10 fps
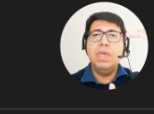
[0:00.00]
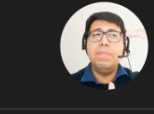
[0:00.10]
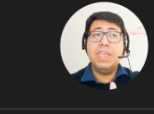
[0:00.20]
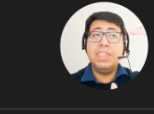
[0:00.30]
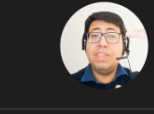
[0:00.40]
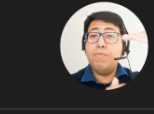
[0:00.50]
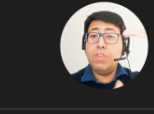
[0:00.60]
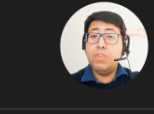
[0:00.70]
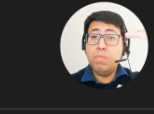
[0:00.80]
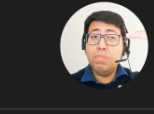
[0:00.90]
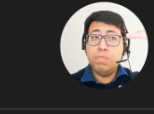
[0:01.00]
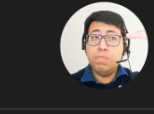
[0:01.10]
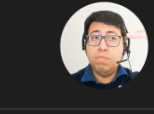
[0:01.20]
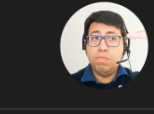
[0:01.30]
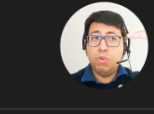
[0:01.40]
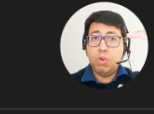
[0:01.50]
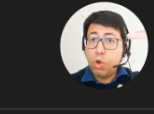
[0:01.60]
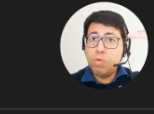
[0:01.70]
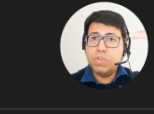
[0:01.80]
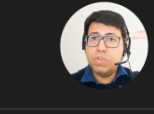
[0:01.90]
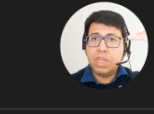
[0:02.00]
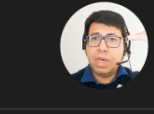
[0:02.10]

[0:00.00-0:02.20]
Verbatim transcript: because if we don't close